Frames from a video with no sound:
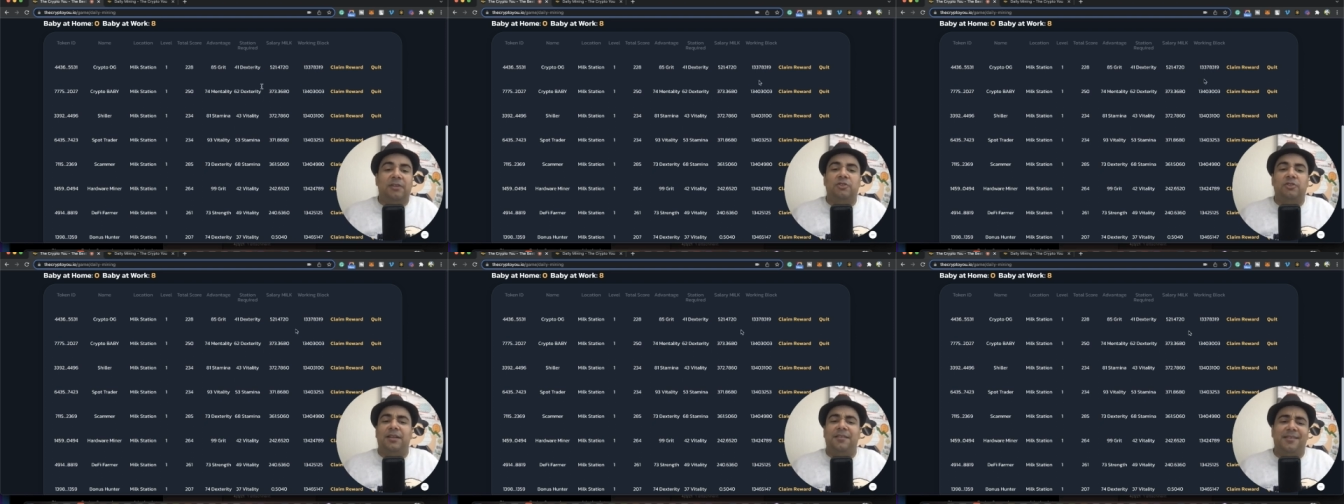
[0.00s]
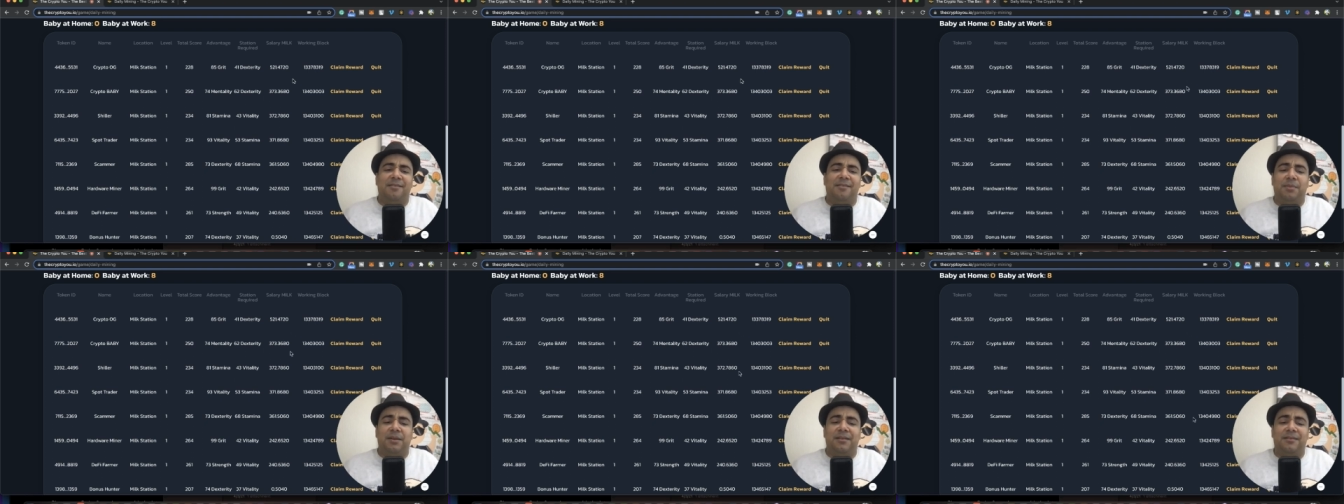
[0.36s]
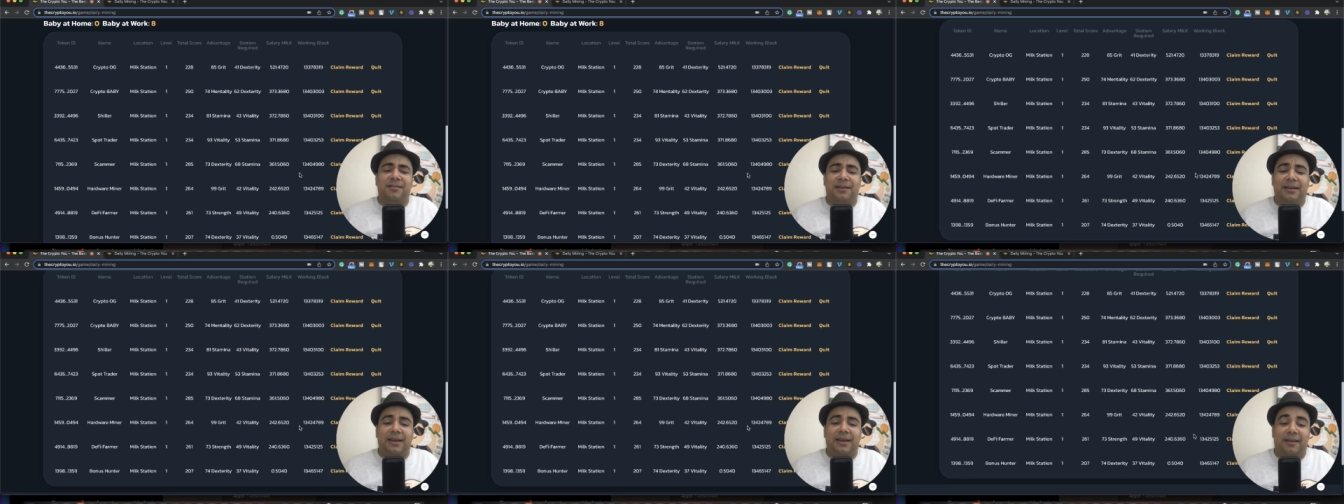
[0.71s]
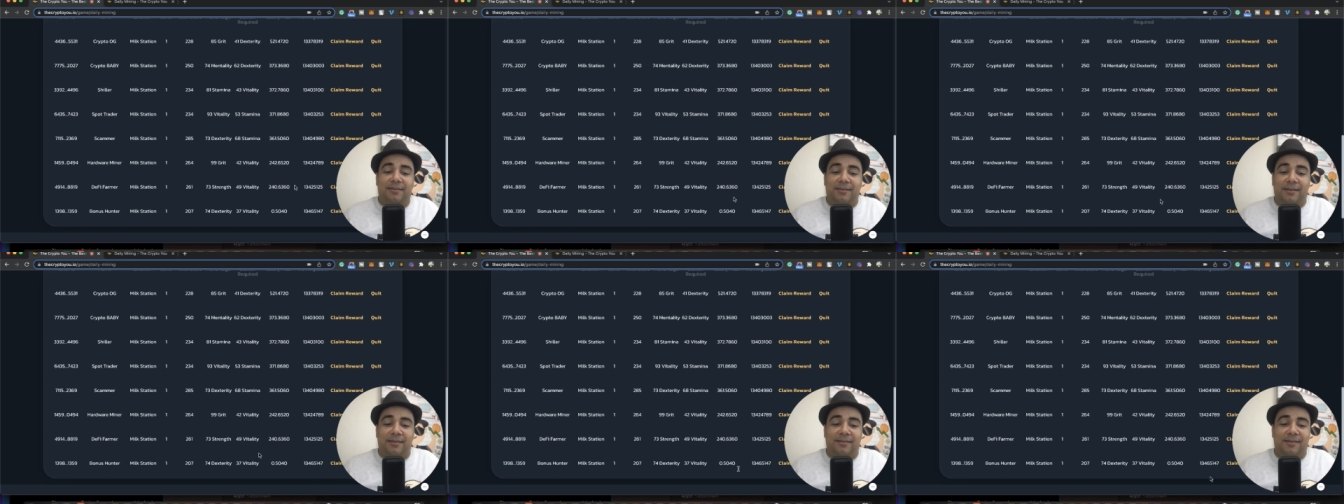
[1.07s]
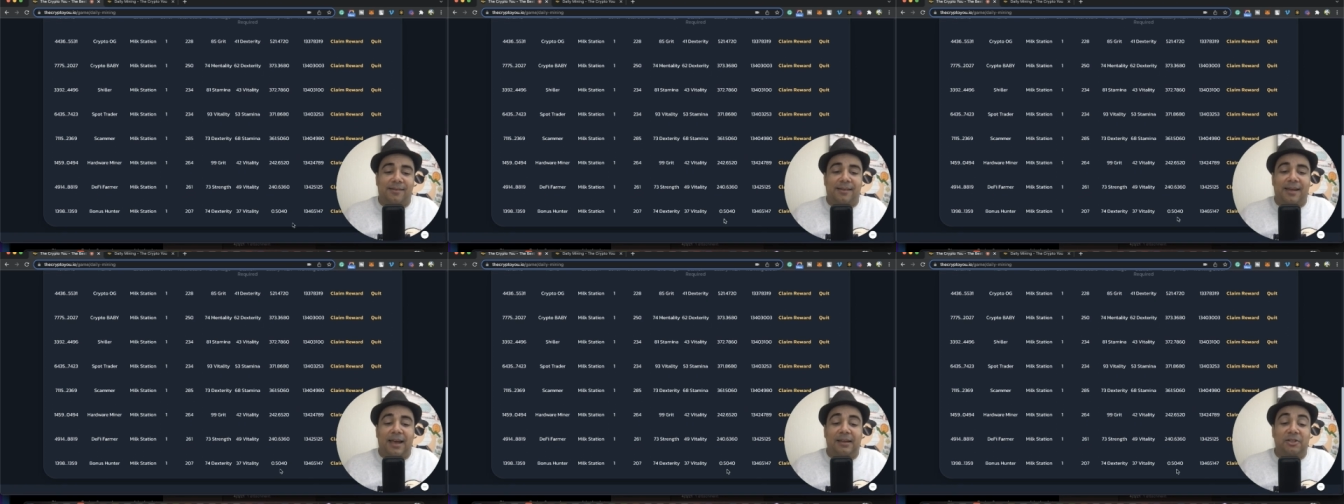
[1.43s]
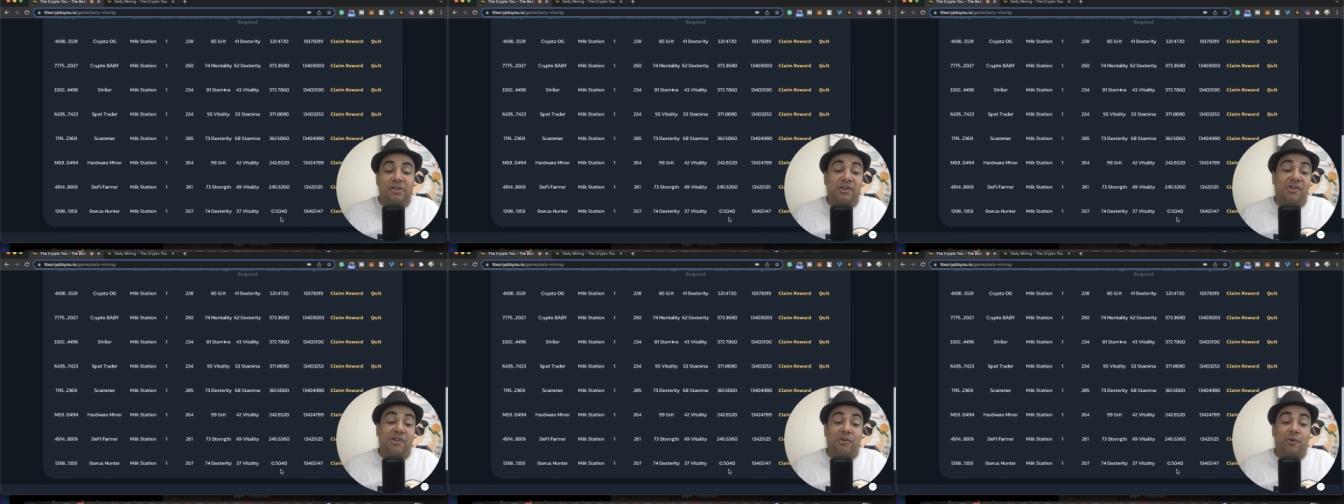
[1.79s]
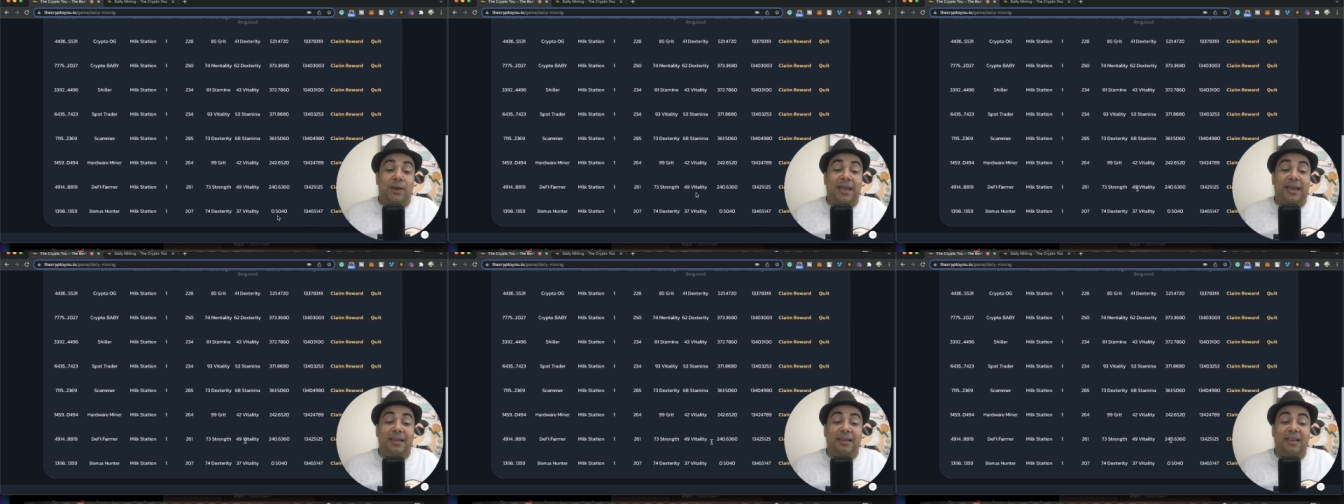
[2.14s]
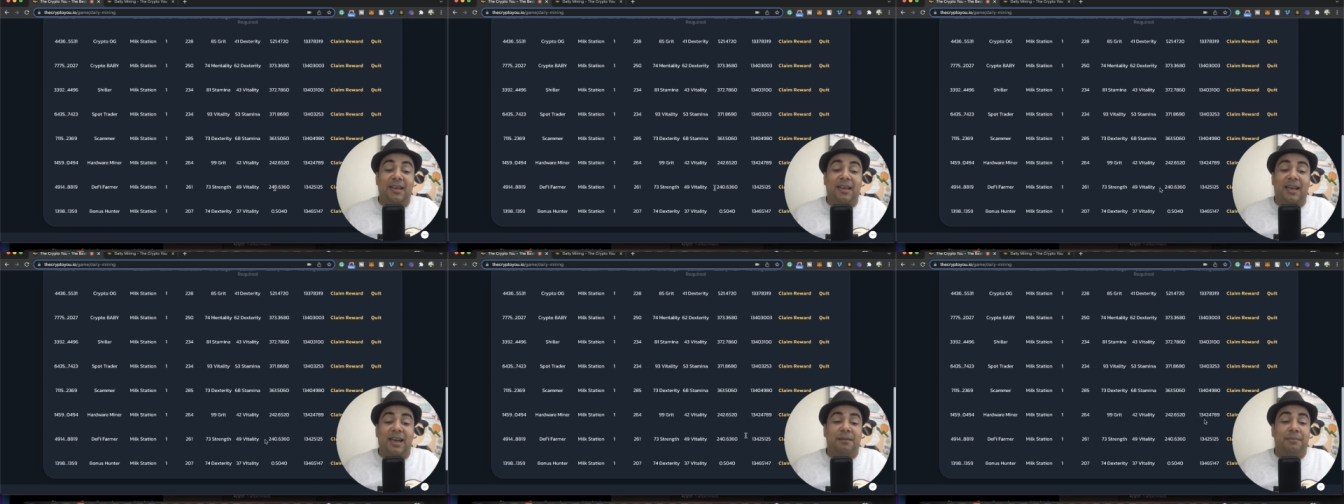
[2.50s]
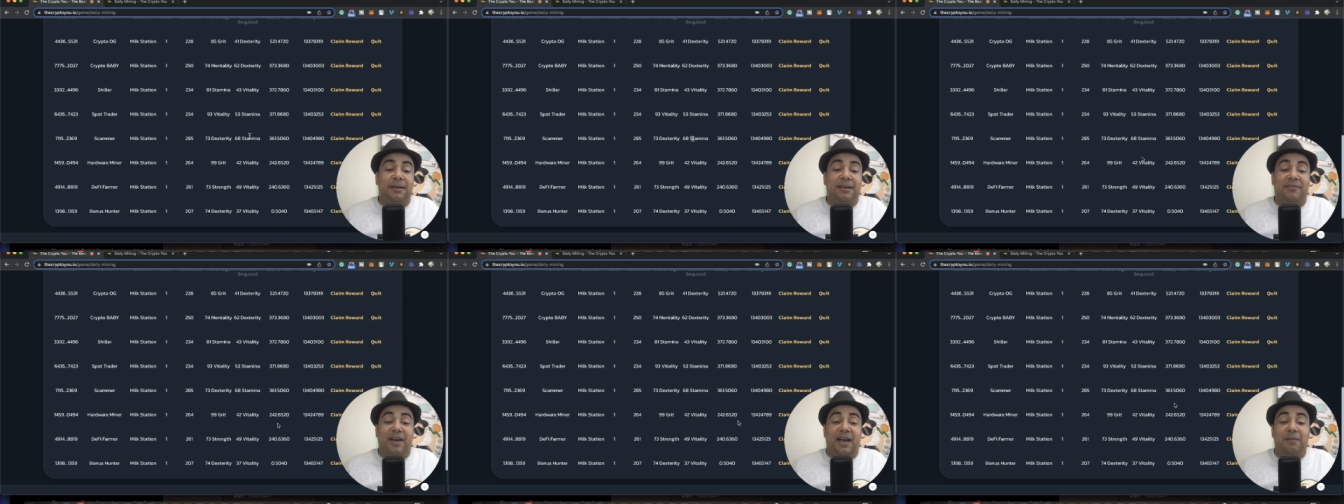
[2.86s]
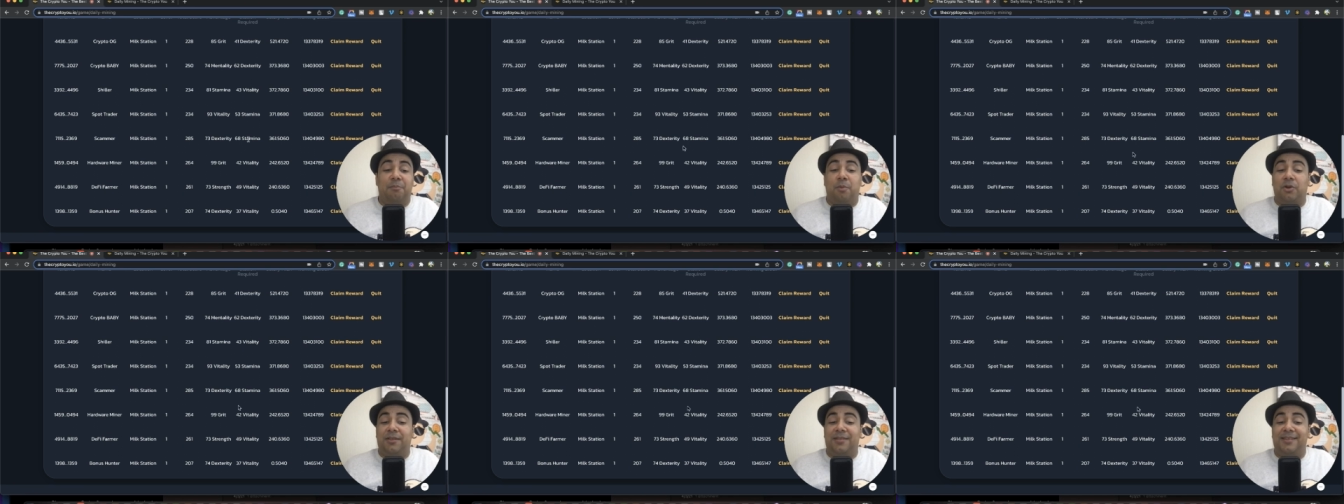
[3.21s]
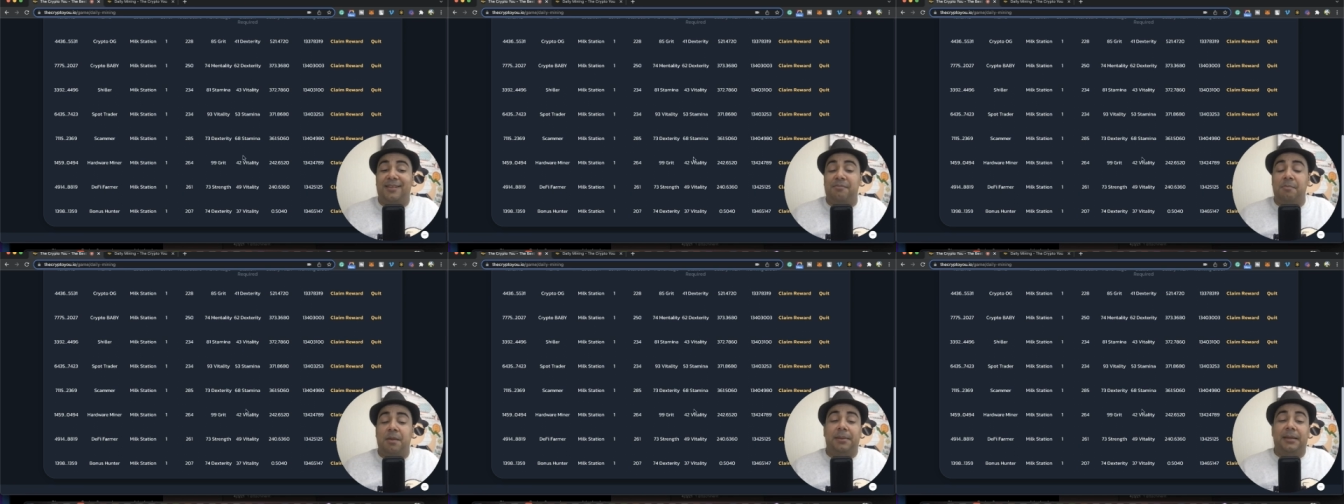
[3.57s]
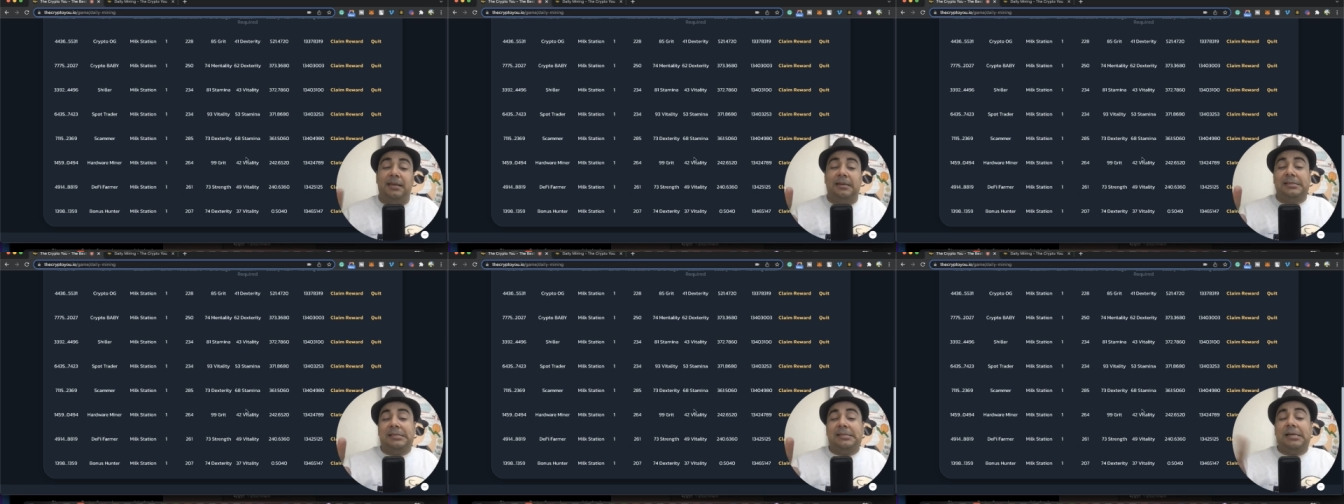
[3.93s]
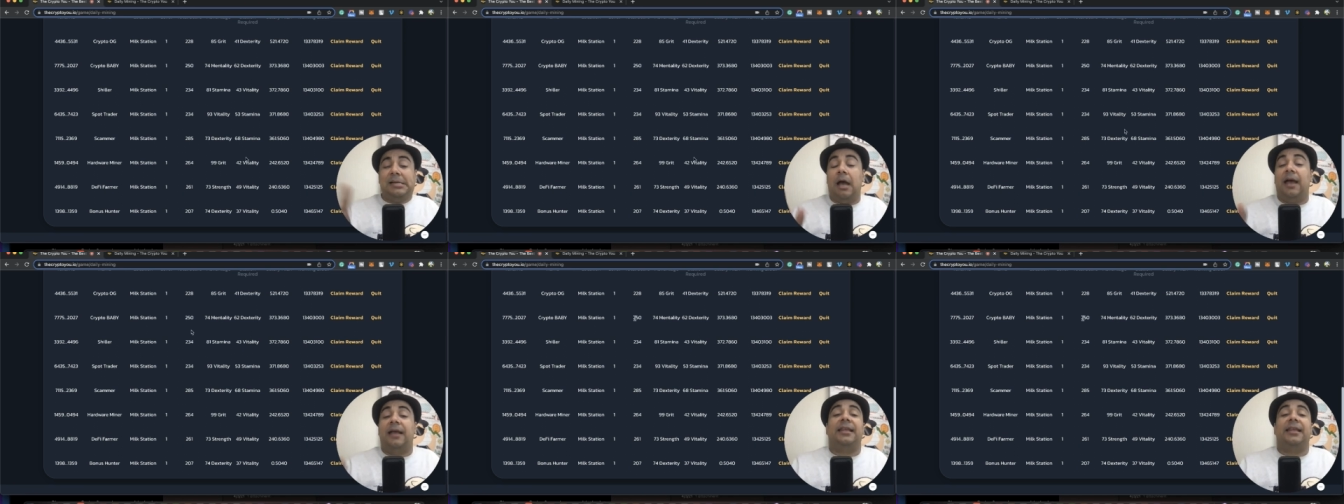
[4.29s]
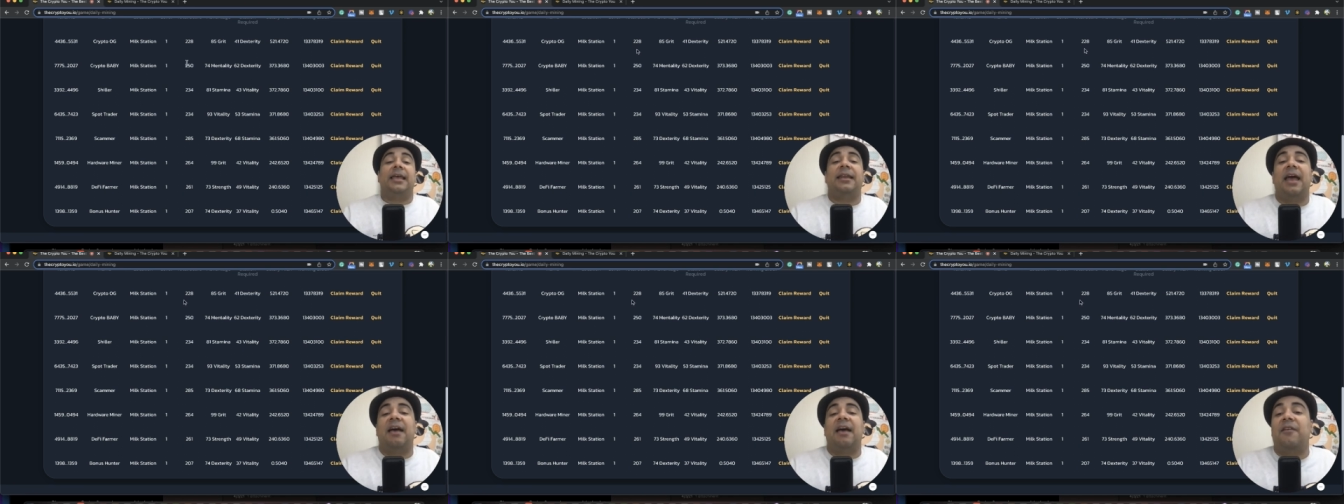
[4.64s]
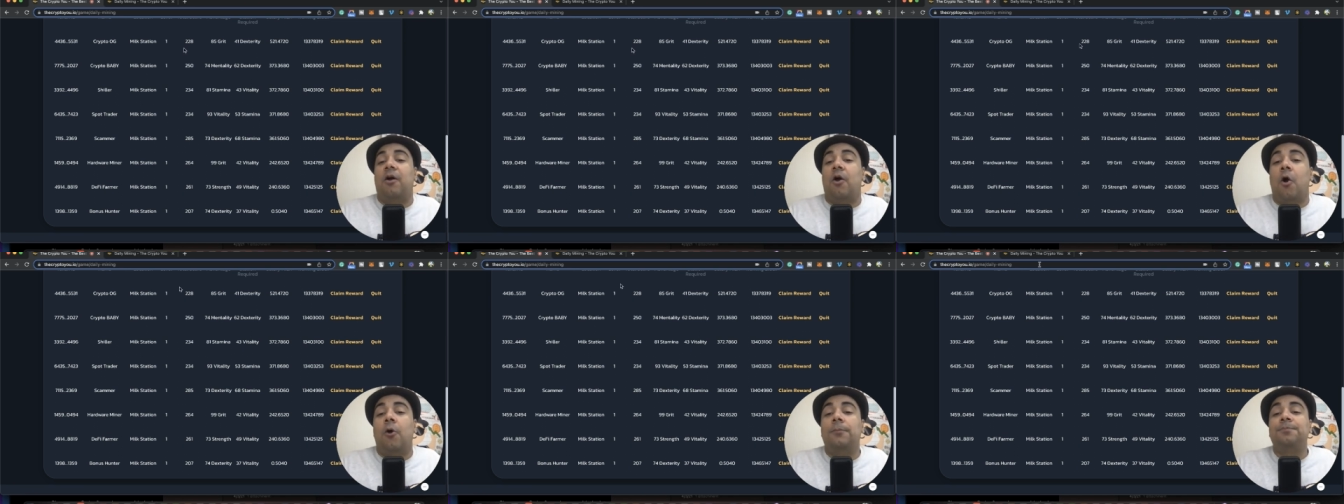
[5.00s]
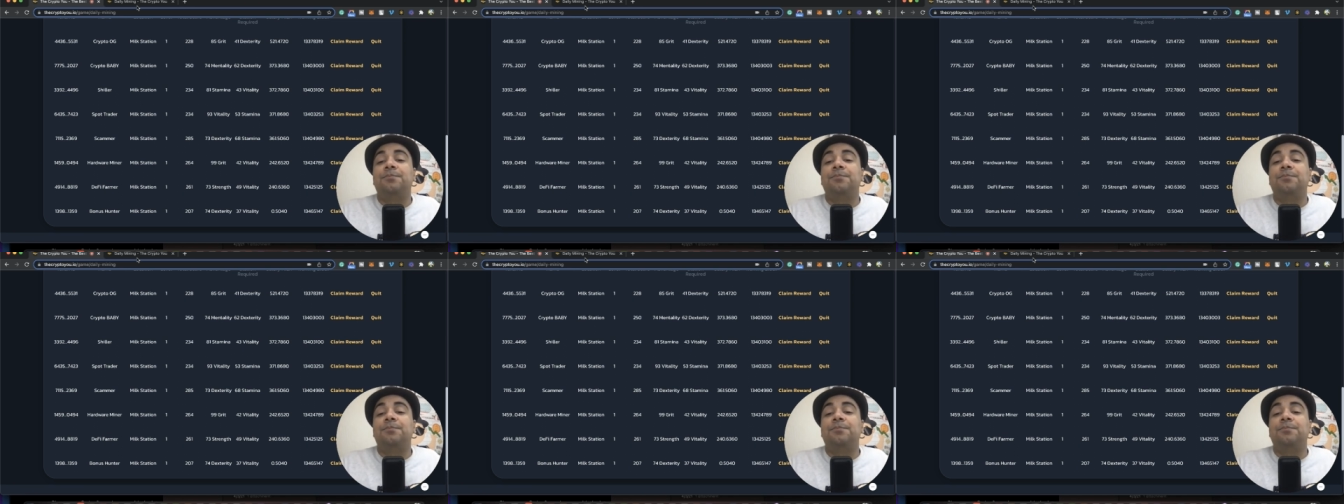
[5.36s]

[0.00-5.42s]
Actually, this has been three days, this guy just today, and I believe I bought these maybe a day and a half ago.